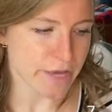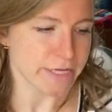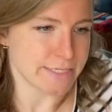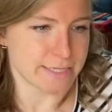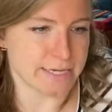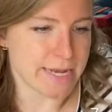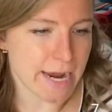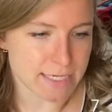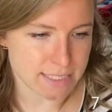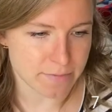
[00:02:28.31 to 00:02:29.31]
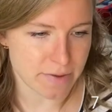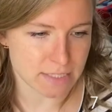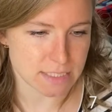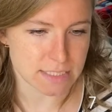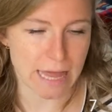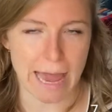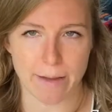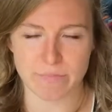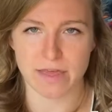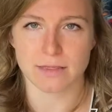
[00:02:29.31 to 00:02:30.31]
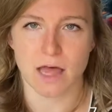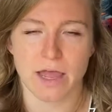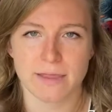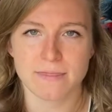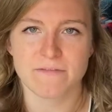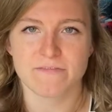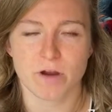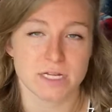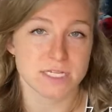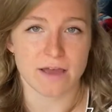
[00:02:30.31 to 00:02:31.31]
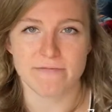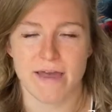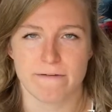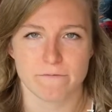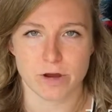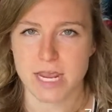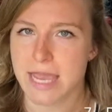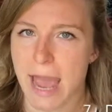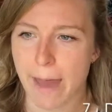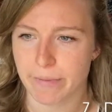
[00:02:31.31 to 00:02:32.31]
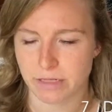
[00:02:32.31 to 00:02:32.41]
to the next cement slab that line the front of every cabin.